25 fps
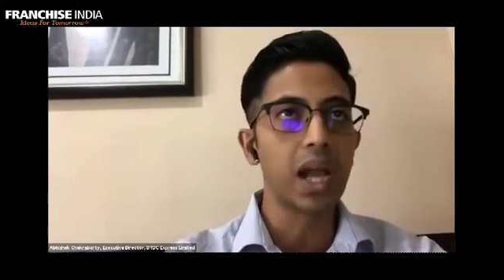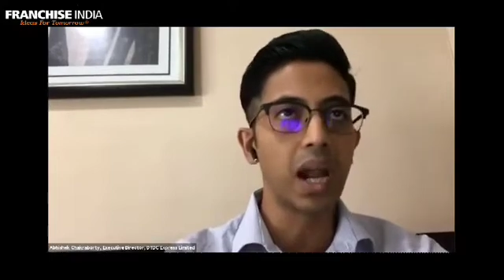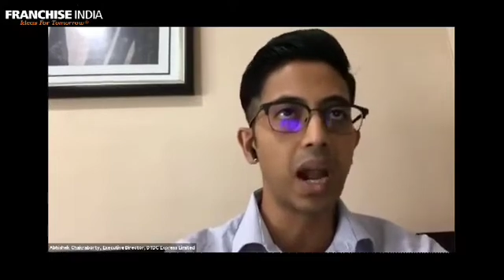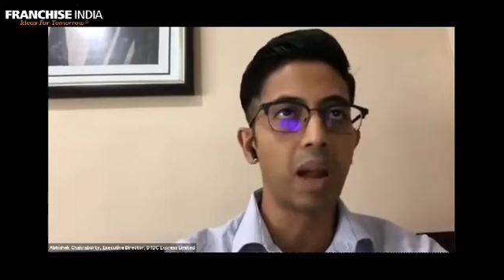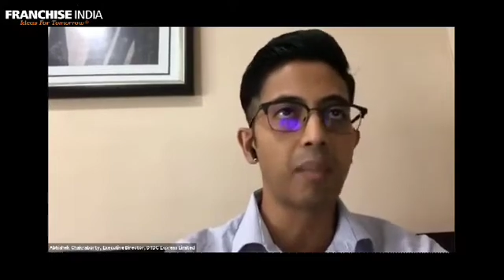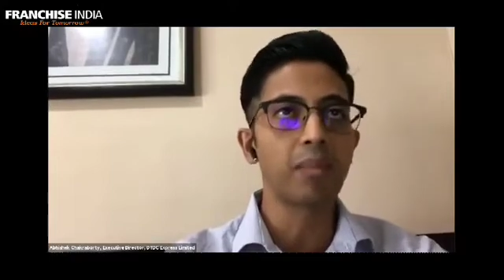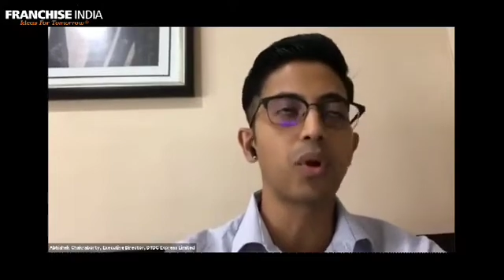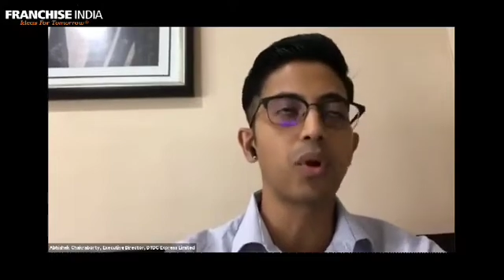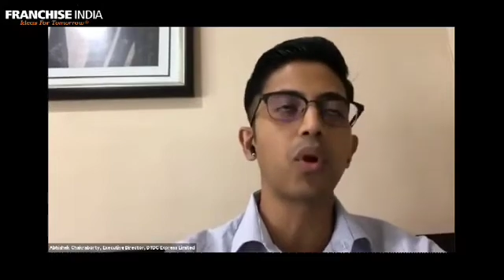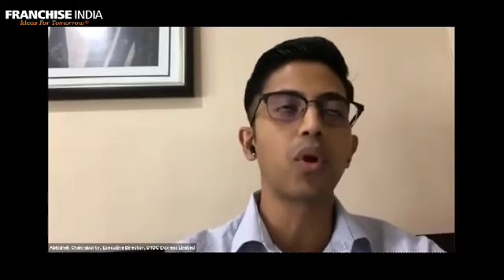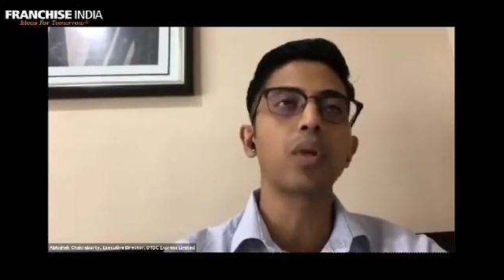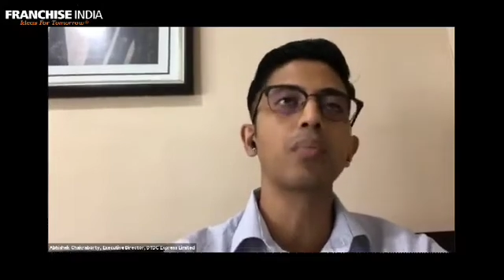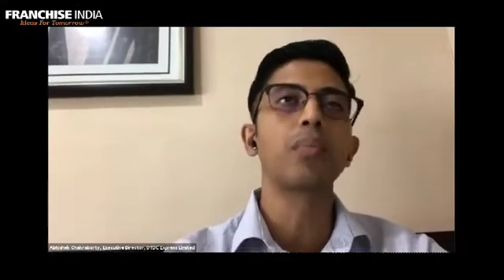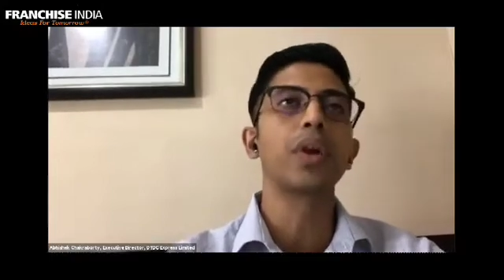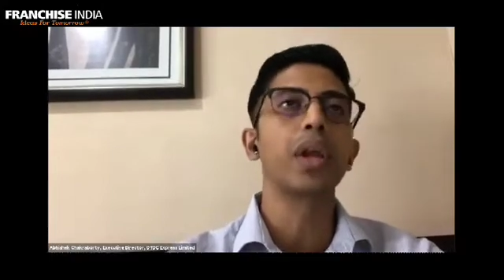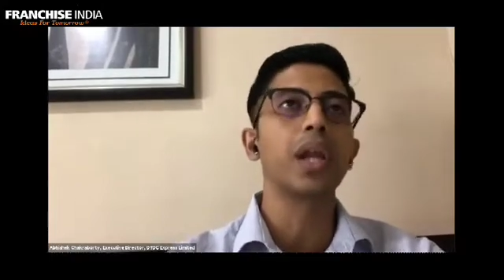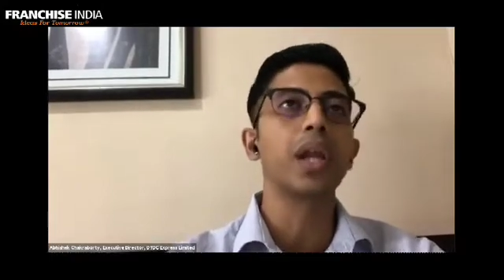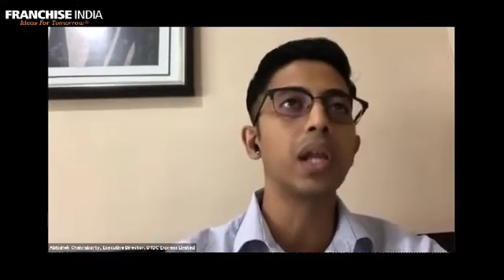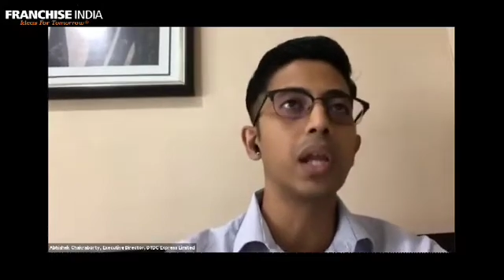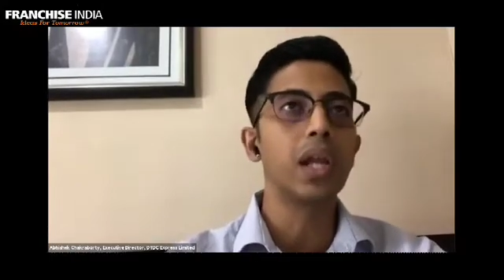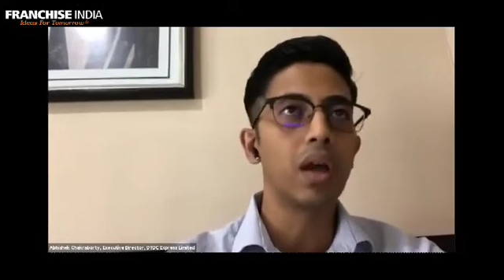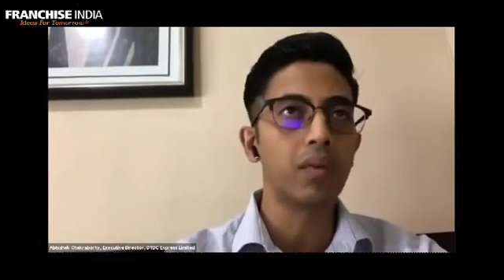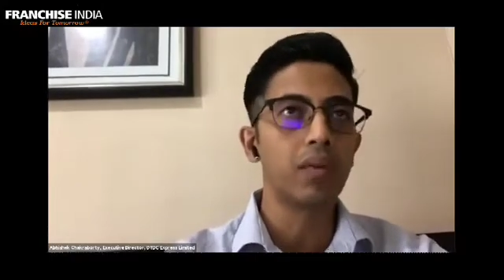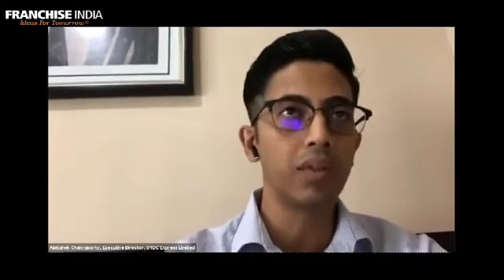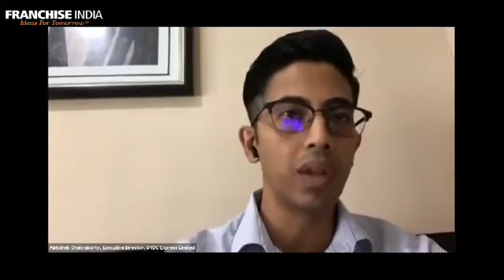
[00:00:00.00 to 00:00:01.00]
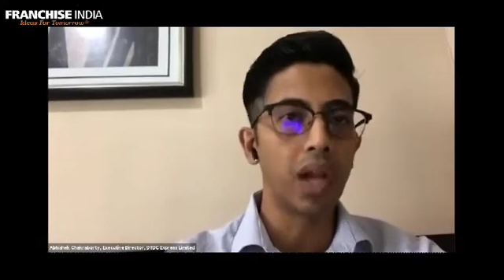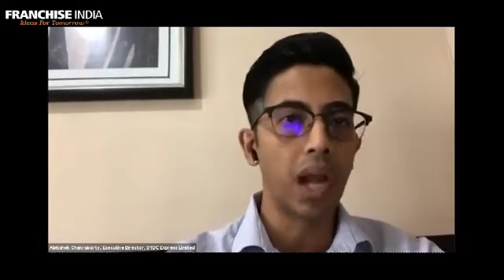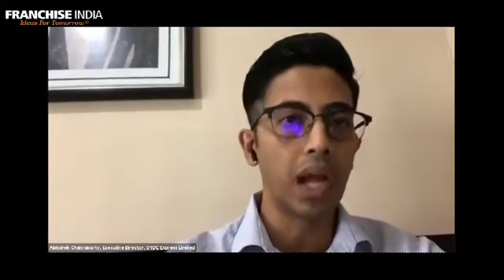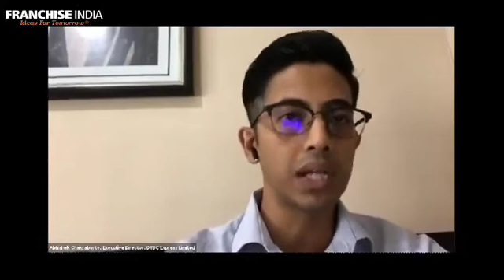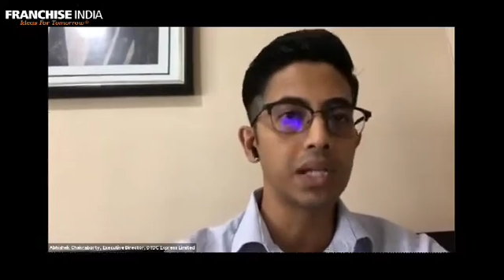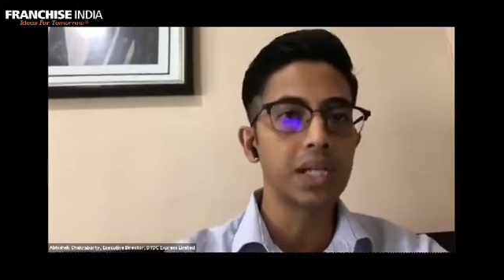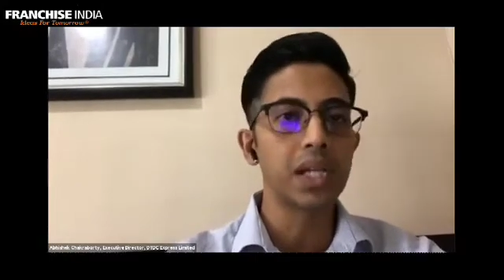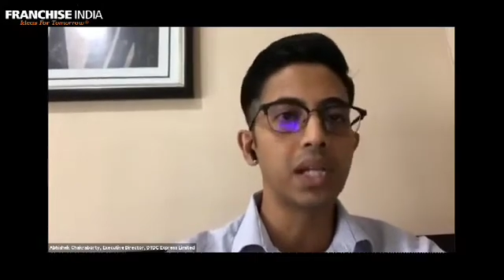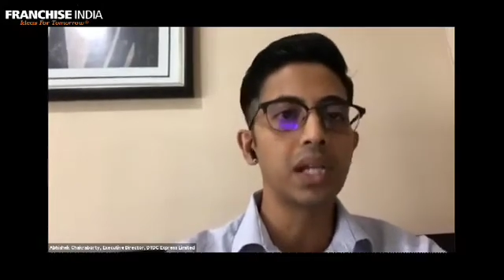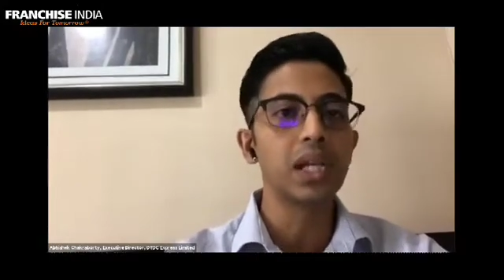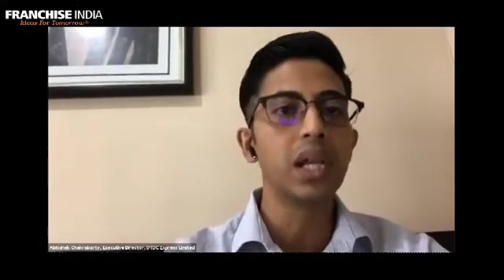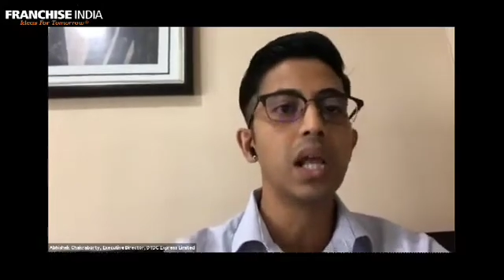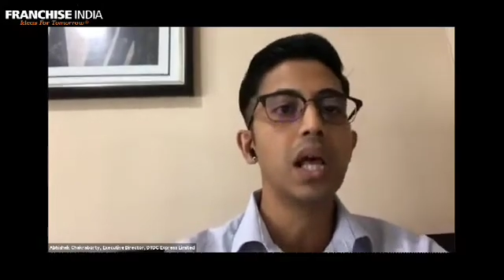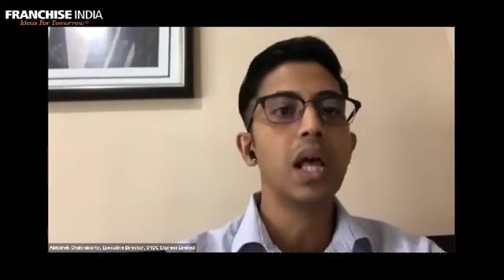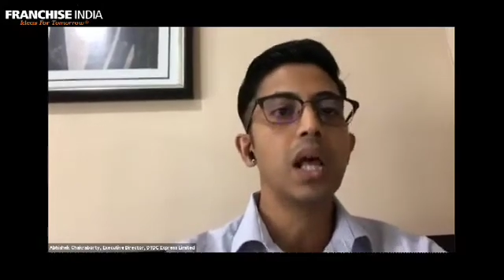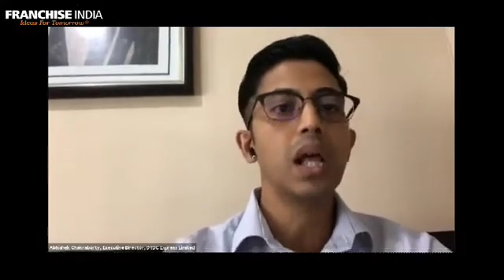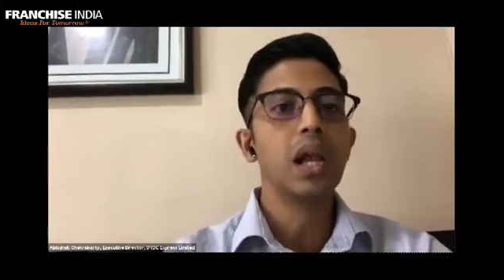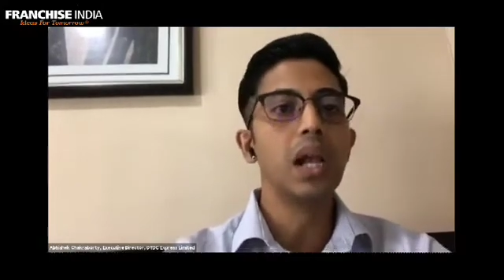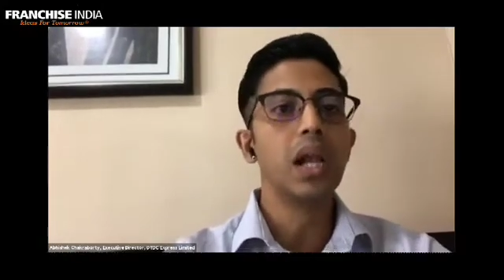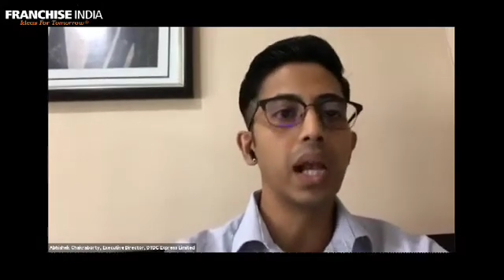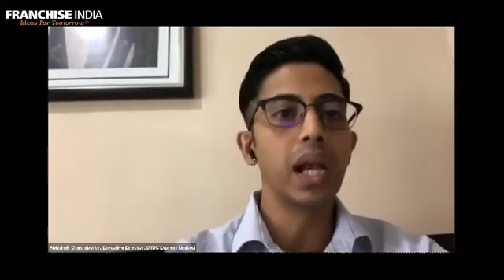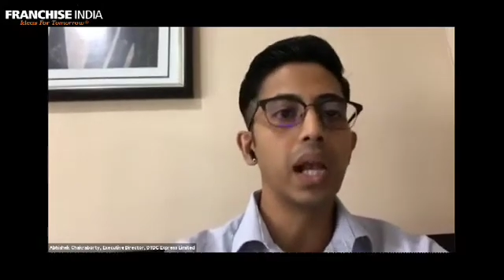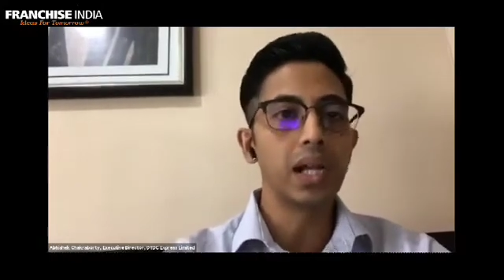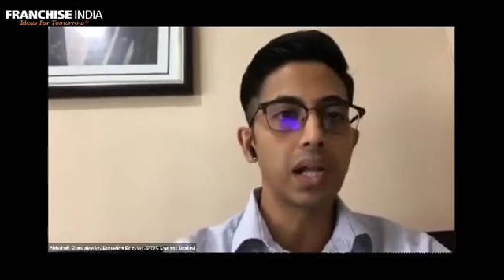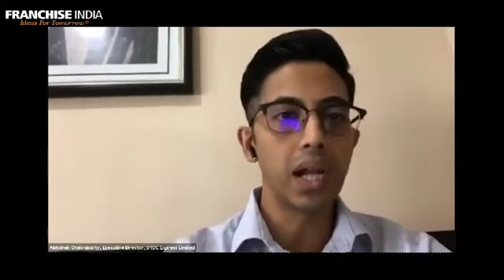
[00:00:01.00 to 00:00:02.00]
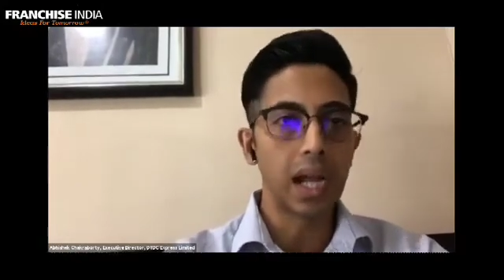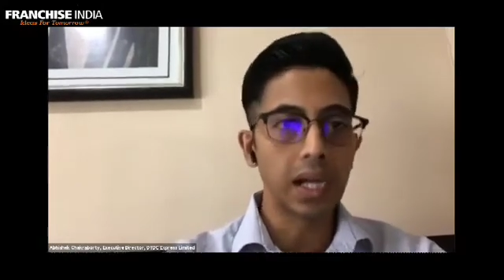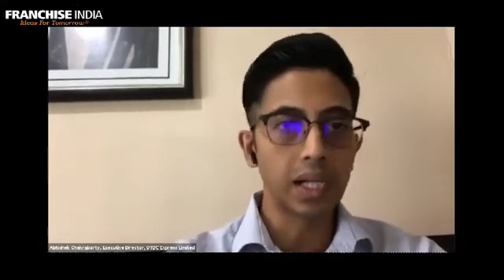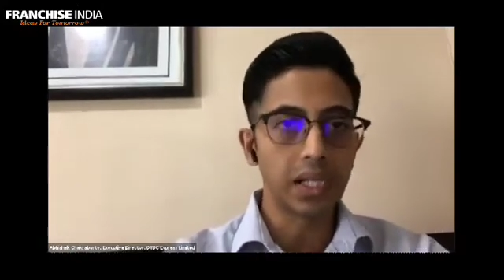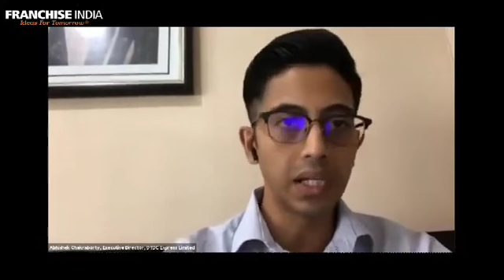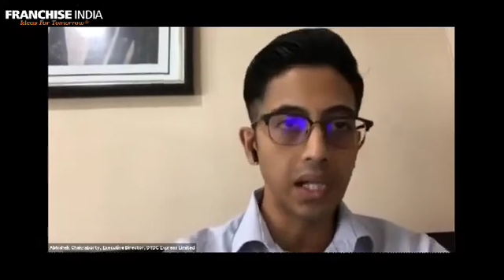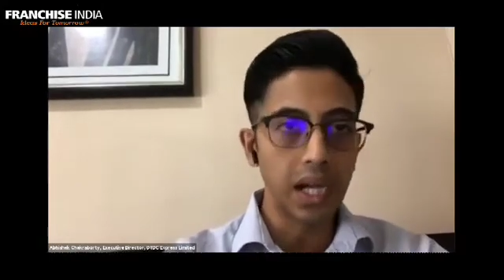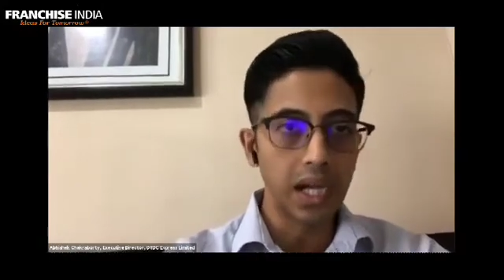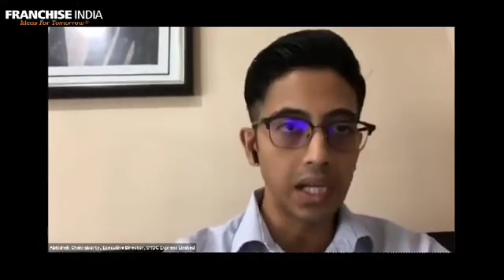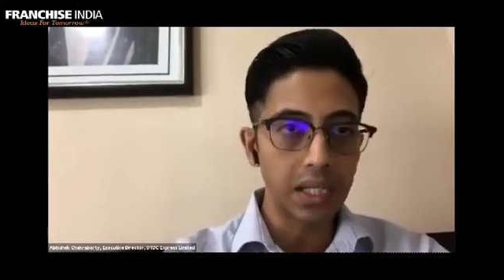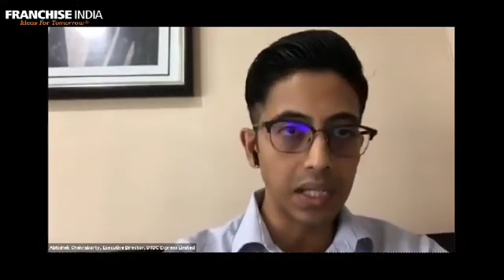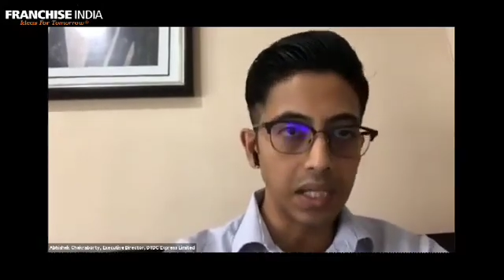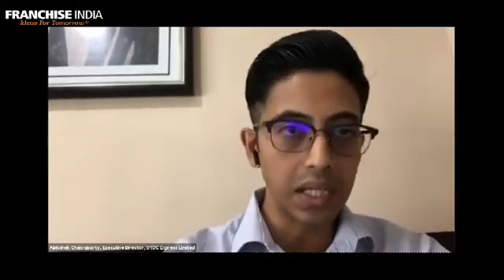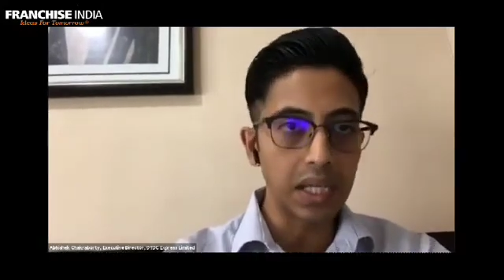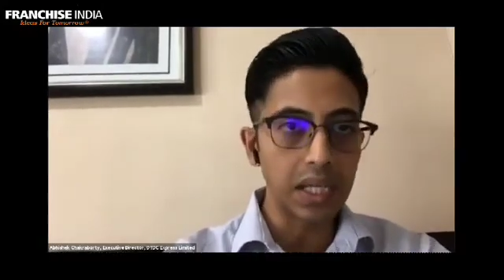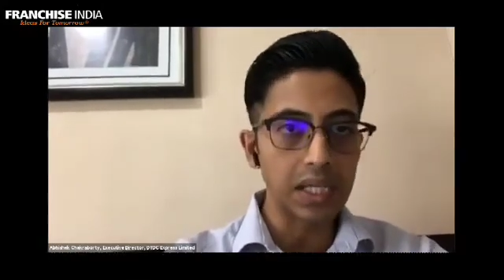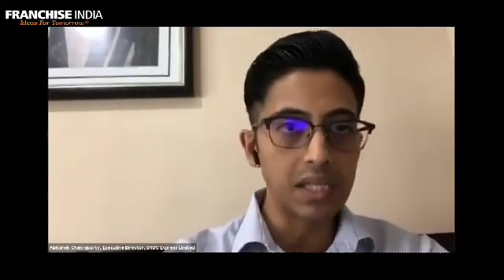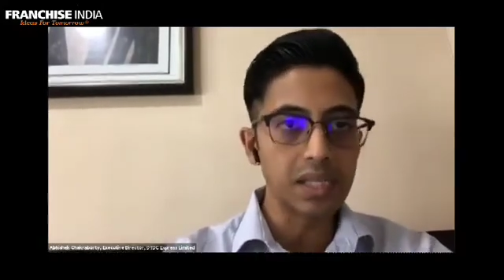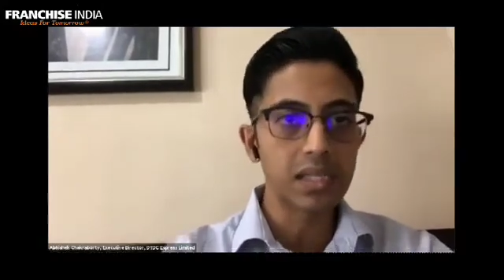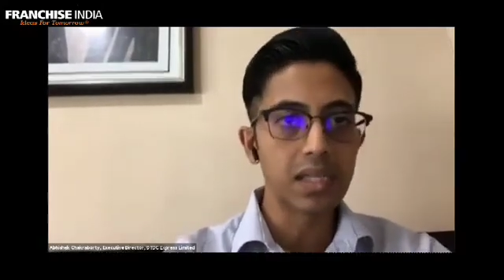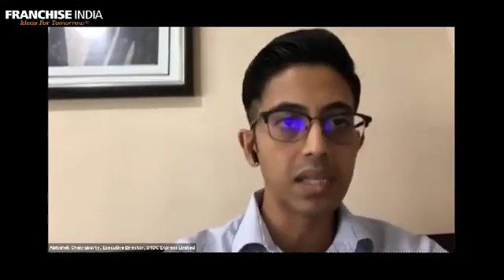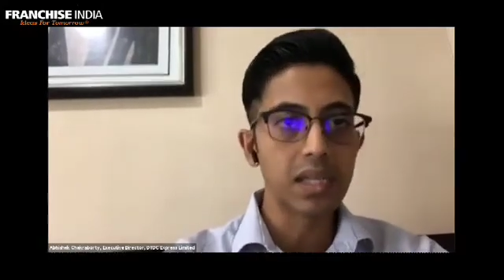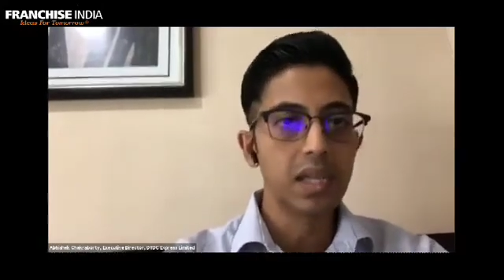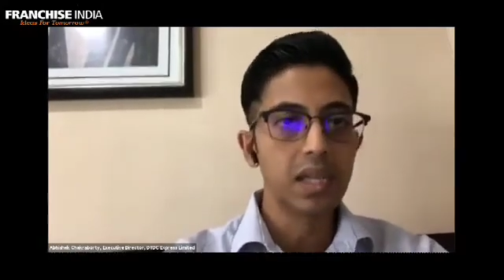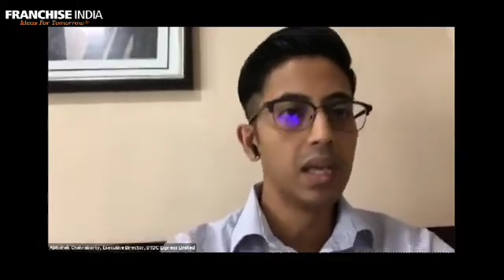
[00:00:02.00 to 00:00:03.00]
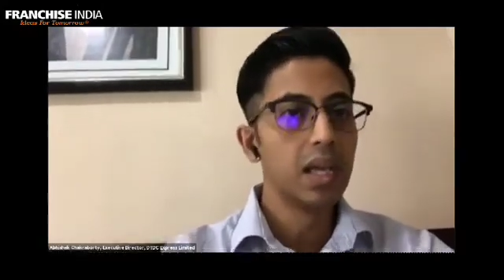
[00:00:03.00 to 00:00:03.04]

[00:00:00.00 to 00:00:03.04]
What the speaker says: and I'm talking about India of the late 1980s,